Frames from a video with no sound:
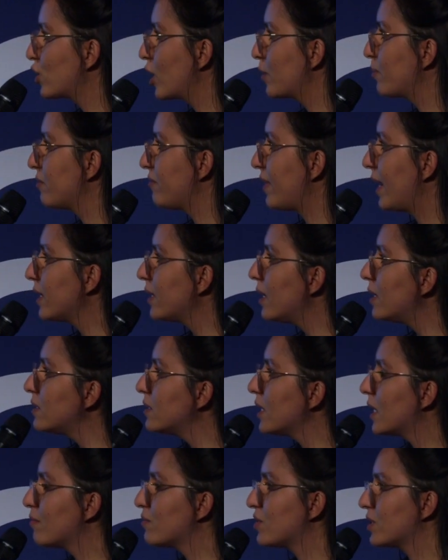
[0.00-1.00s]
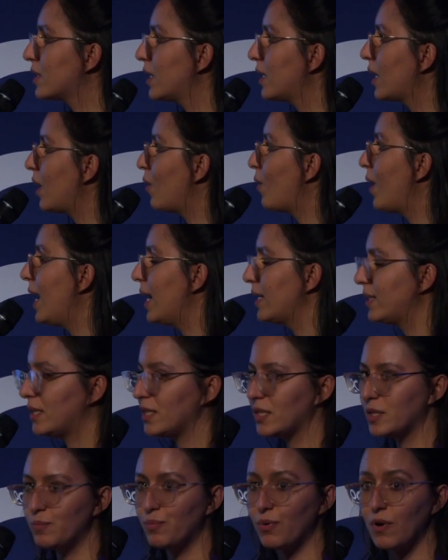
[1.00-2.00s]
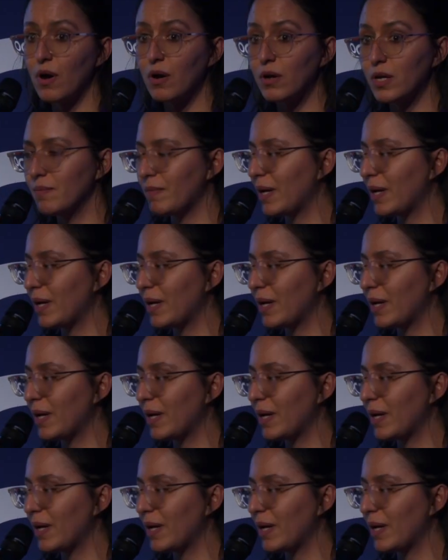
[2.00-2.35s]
provided, and I'm just going to go ahead and deploy my